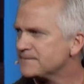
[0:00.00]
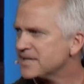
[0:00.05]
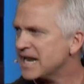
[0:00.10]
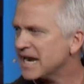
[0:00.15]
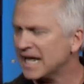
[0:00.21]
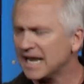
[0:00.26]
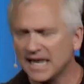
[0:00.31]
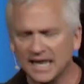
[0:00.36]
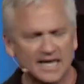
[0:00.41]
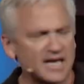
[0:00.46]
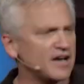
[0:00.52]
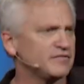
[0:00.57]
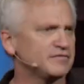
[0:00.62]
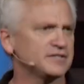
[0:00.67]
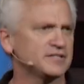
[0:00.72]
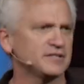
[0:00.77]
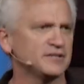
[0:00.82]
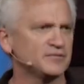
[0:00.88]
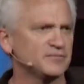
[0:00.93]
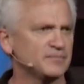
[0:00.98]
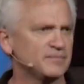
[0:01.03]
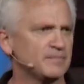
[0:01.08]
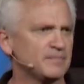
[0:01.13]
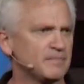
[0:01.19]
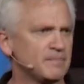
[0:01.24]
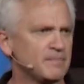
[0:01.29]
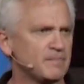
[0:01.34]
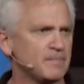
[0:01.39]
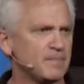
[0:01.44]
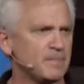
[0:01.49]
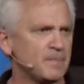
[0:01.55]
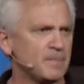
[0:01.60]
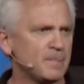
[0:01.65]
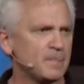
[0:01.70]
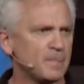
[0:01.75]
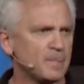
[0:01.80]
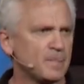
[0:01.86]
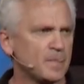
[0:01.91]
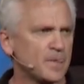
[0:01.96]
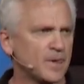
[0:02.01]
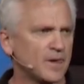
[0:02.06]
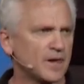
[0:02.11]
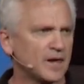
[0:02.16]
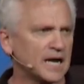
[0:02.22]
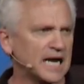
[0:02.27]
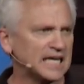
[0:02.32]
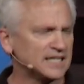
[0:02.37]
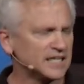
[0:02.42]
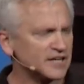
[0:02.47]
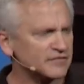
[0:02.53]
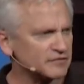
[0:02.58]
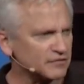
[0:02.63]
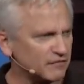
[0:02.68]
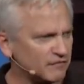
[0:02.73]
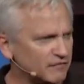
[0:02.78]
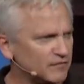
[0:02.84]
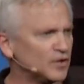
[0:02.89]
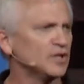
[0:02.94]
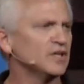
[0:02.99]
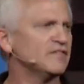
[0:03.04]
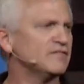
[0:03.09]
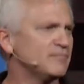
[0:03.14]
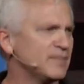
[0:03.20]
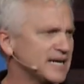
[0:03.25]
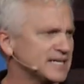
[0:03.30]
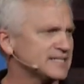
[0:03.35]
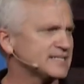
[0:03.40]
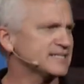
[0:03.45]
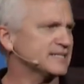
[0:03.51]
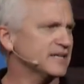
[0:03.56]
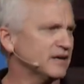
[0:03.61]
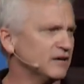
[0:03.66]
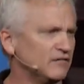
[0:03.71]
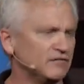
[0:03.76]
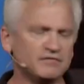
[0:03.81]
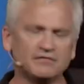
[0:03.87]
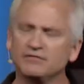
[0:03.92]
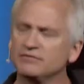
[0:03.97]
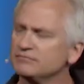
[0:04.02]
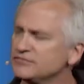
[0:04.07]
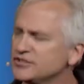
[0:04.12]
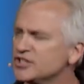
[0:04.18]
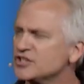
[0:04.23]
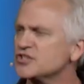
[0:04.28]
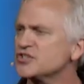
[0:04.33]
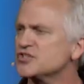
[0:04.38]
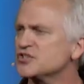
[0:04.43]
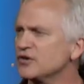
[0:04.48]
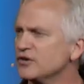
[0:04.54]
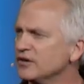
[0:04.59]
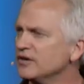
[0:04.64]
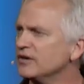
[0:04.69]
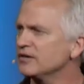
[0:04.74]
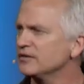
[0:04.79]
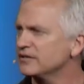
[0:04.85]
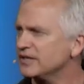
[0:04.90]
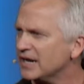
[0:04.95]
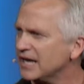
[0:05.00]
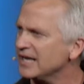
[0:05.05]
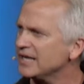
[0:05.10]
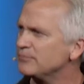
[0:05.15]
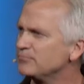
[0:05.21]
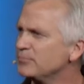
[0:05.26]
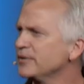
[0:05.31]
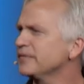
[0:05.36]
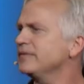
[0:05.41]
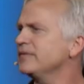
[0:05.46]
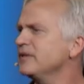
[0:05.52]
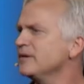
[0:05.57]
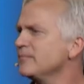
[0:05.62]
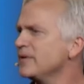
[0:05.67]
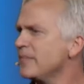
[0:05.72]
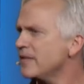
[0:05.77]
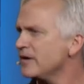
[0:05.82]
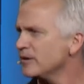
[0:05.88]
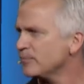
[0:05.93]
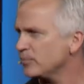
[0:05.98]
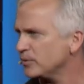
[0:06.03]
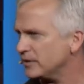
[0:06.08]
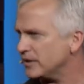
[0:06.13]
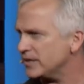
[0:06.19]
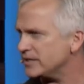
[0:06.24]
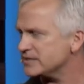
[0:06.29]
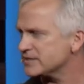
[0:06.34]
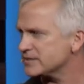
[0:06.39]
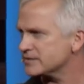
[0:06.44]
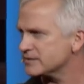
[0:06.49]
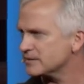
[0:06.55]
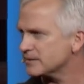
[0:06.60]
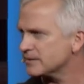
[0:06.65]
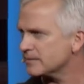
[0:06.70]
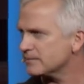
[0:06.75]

And I left. I left full of myself, just certain that I had put them in their place.